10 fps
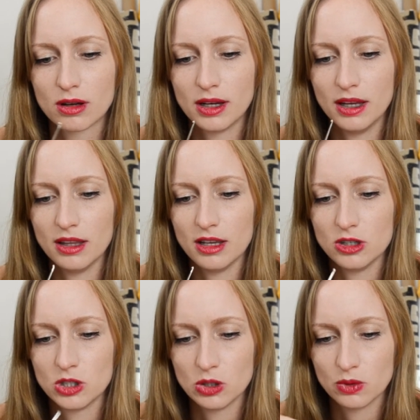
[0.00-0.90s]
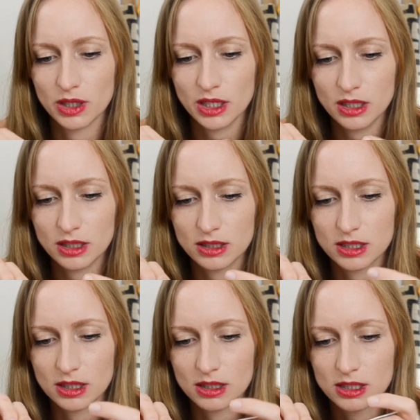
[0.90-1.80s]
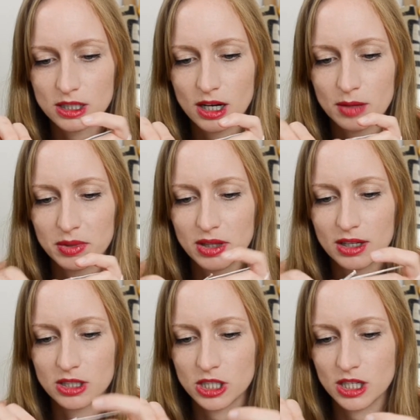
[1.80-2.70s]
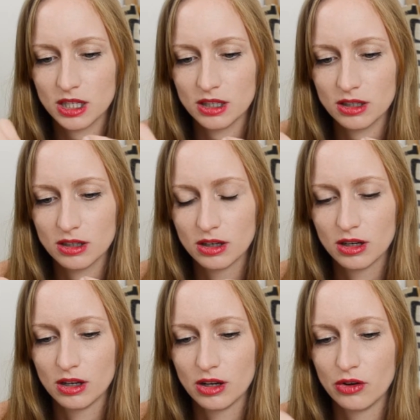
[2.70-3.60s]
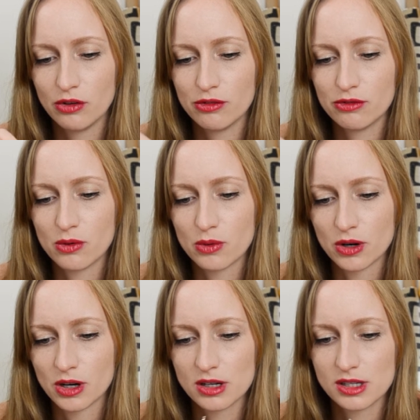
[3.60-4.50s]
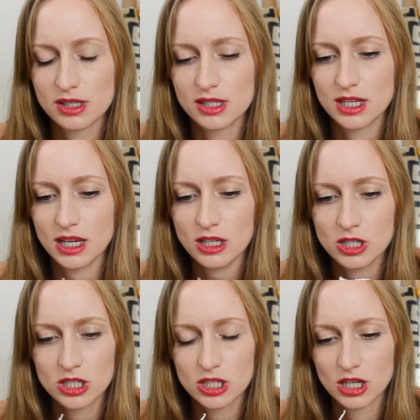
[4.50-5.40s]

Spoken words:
and then join into the top of that chain 4 stitch.